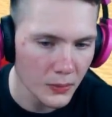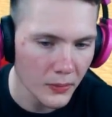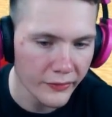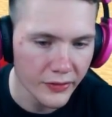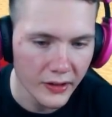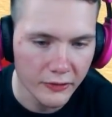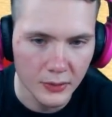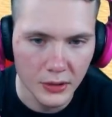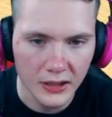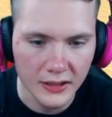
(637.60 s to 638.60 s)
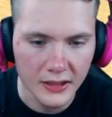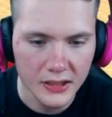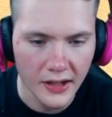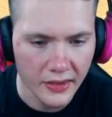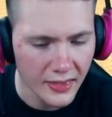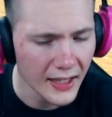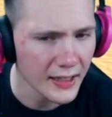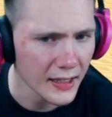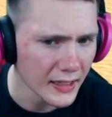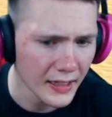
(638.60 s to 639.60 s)
of my favorite abilities, I
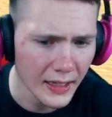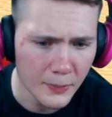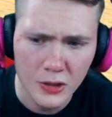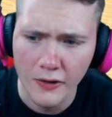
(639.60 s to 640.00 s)
think, in the game so